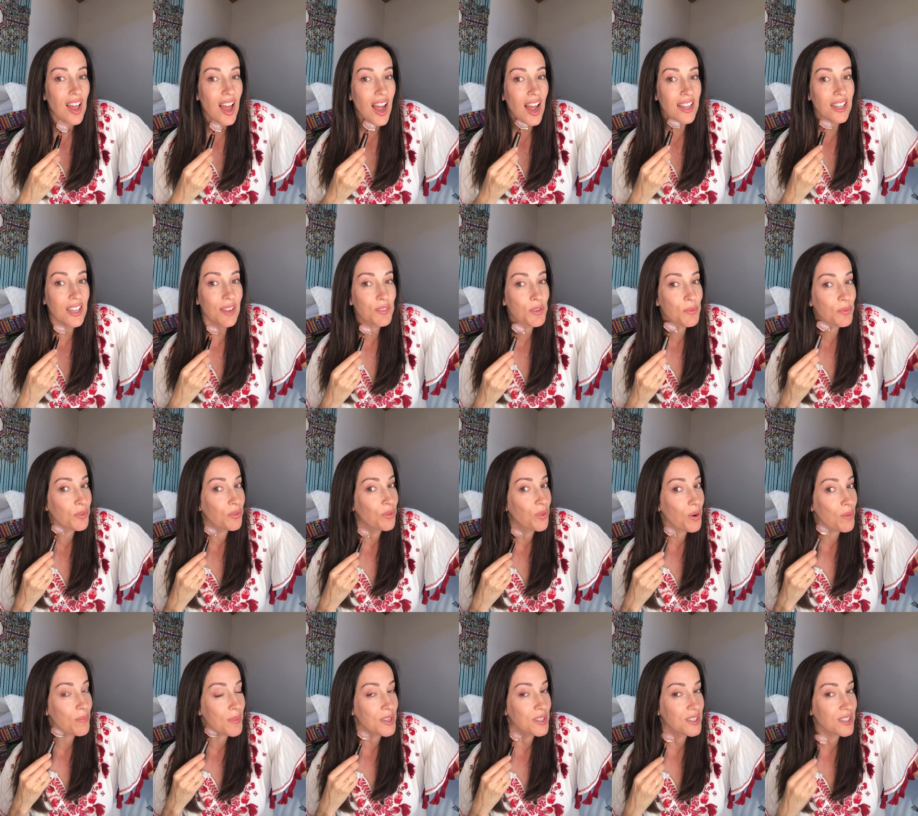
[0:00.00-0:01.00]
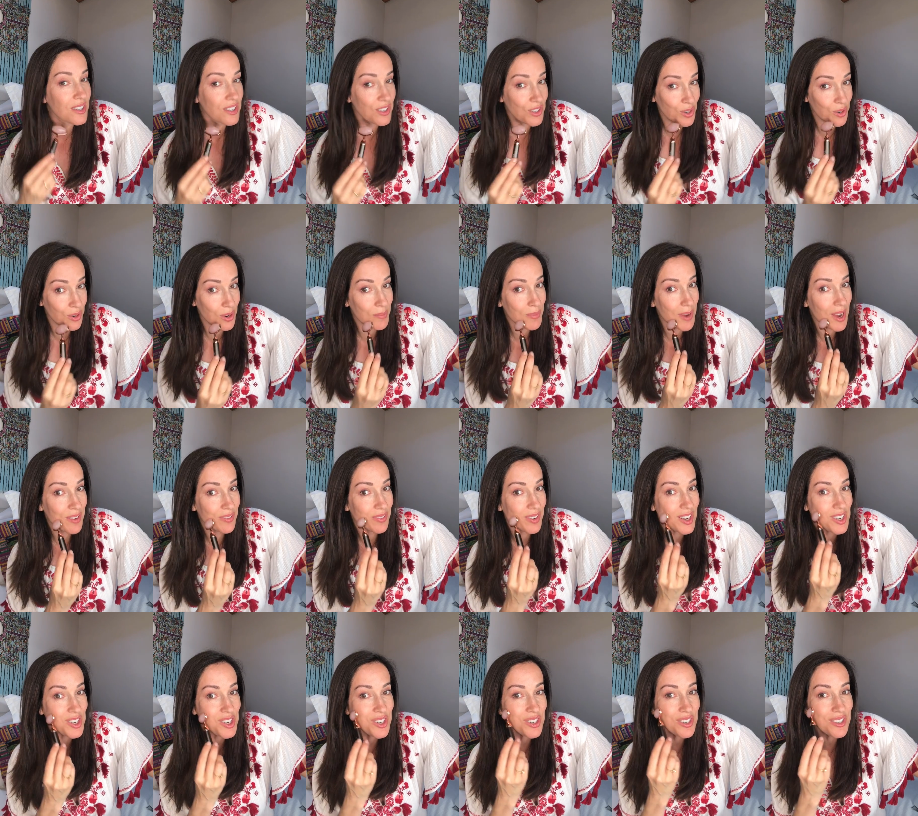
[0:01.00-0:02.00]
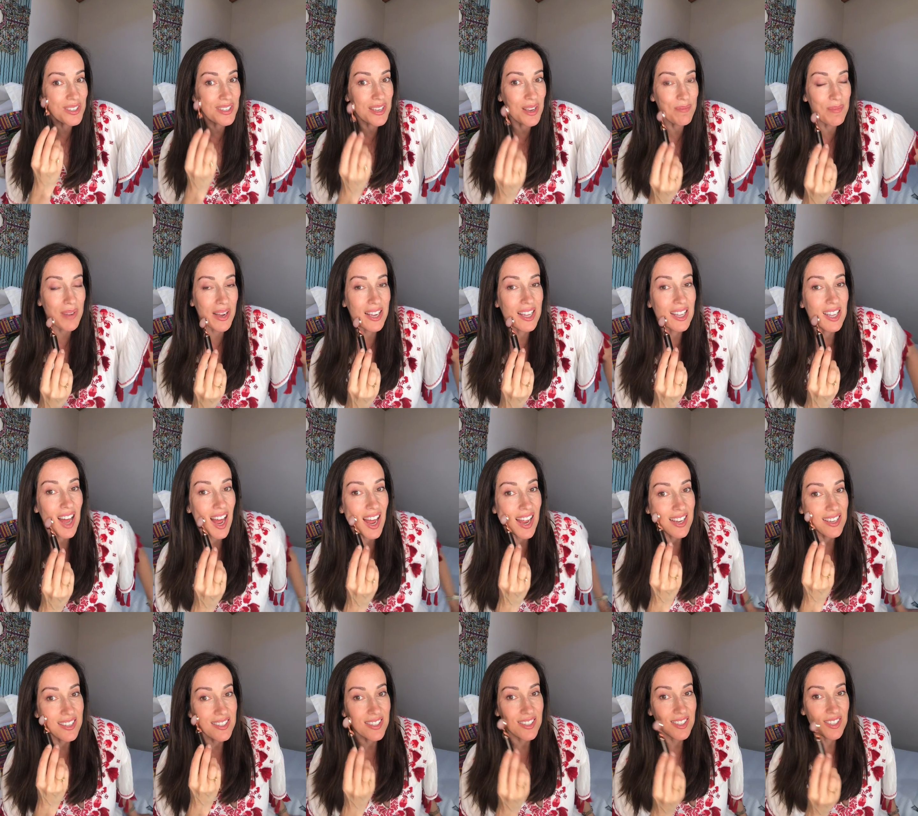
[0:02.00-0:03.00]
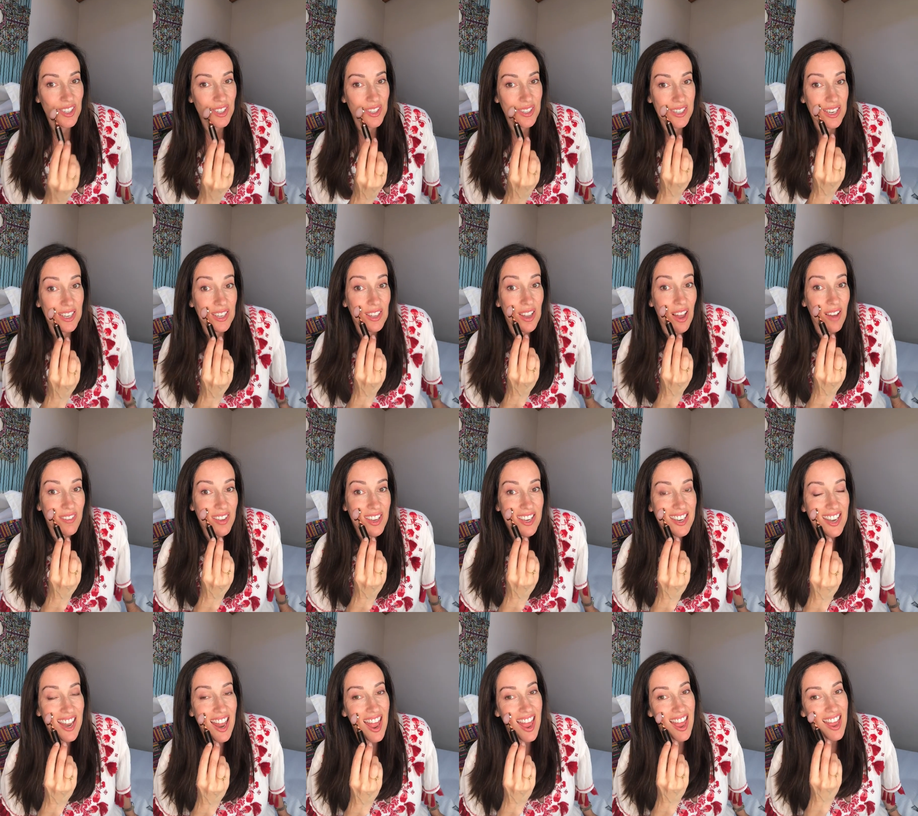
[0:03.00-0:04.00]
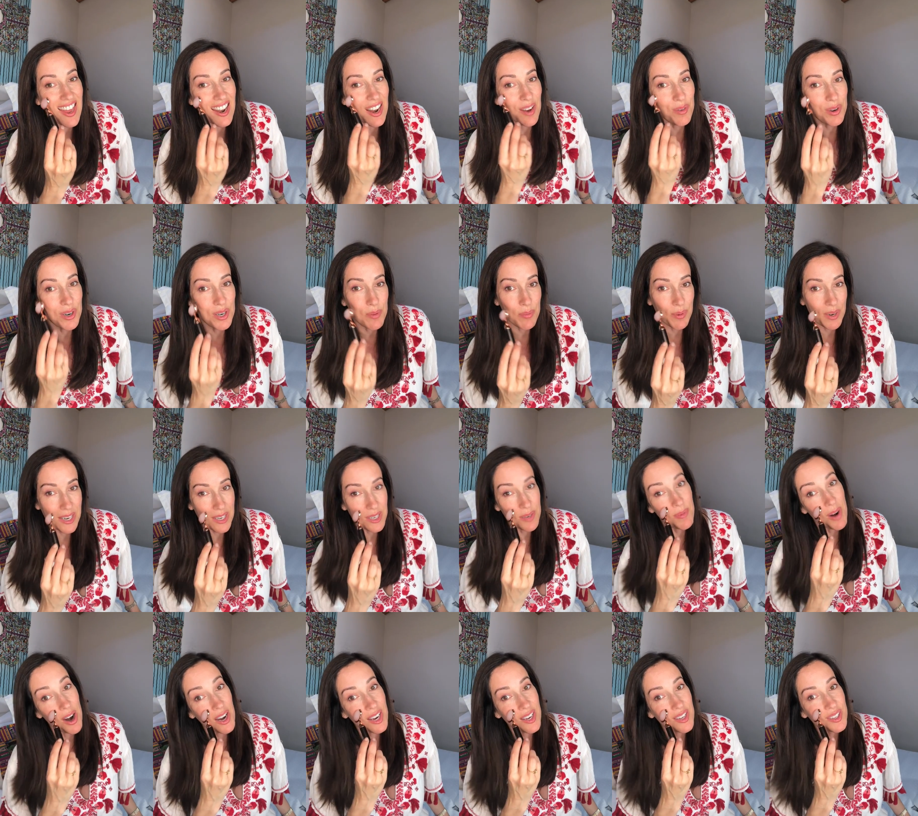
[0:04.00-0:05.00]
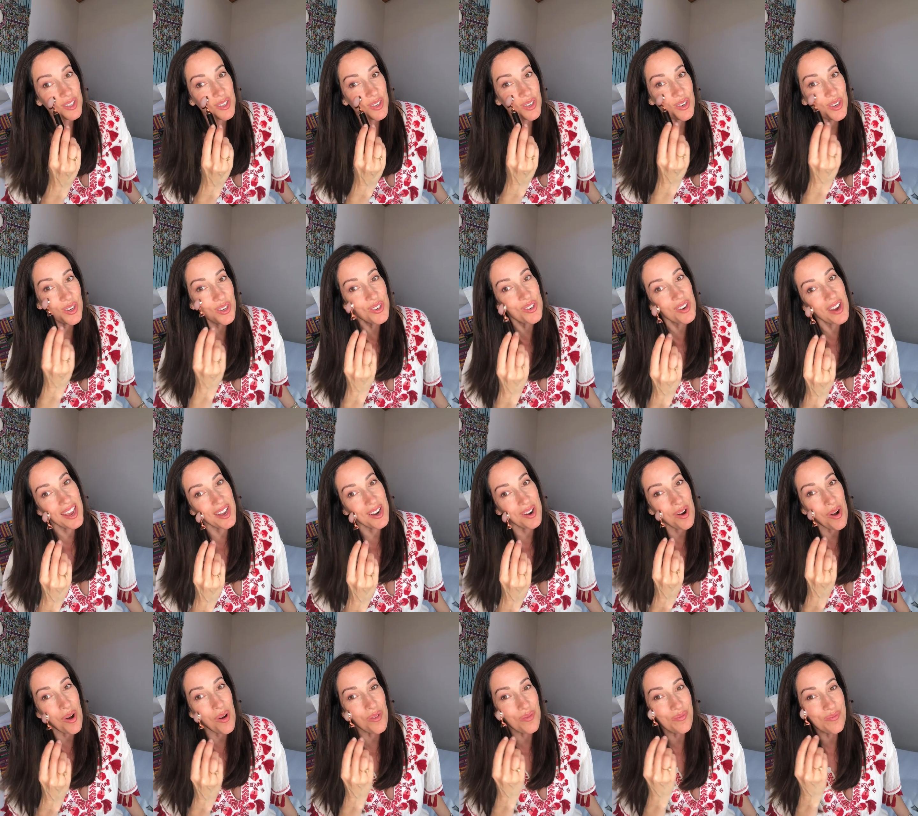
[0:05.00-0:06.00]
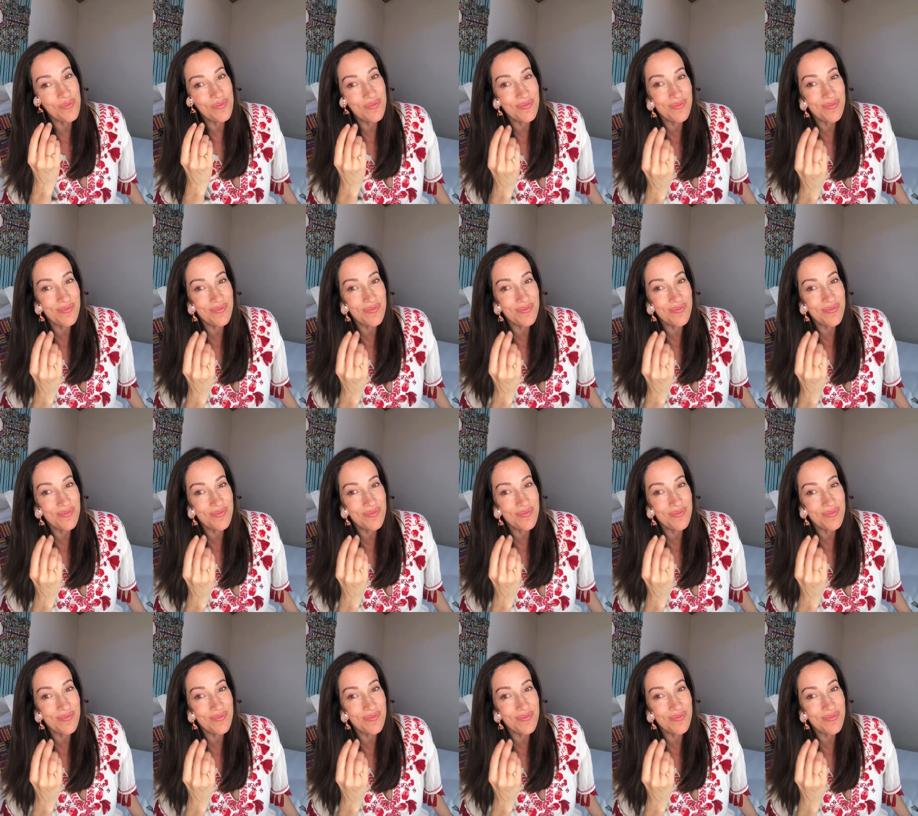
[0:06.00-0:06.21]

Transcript: I love to perform this during my facials, and my clients just love it, and I wanted to bring it to market so you can try it at home.